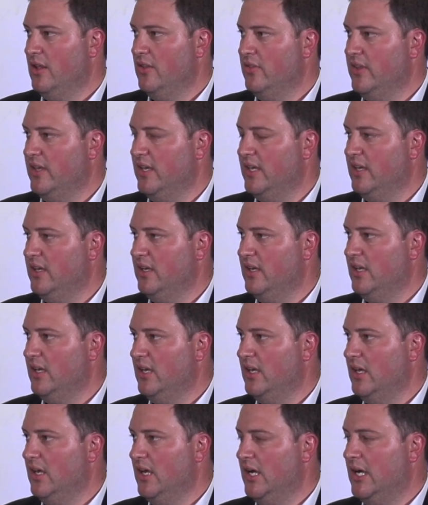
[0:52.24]
the
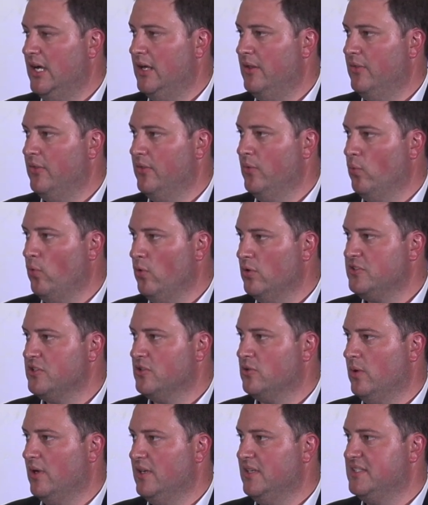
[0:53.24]
water
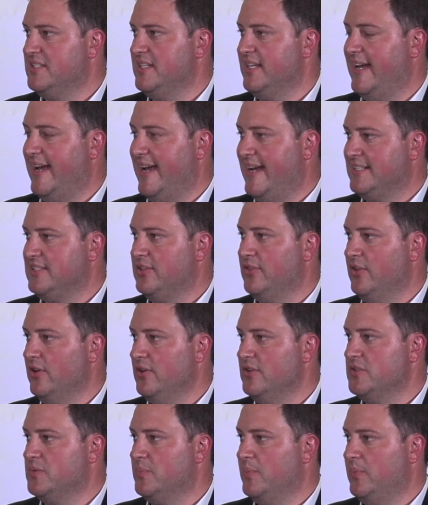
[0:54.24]
quality at
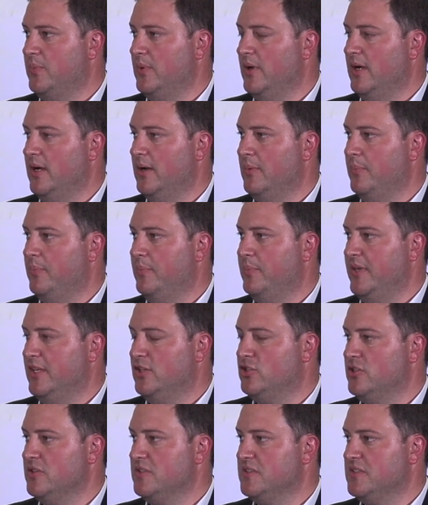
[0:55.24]
those
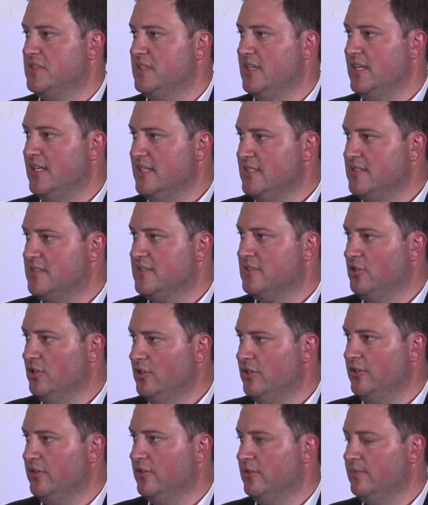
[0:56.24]
beaches is
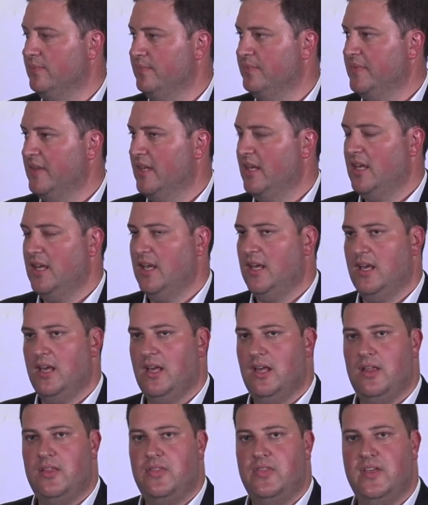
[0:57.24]
good.
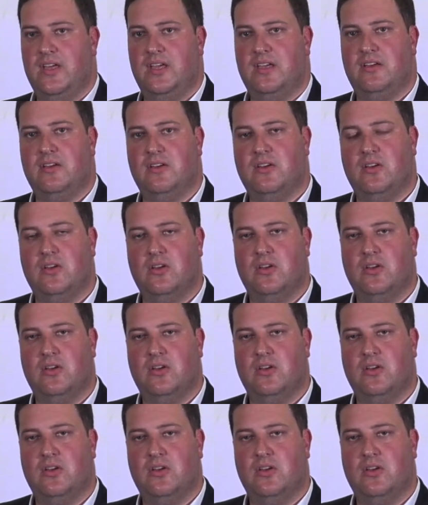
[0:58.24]
The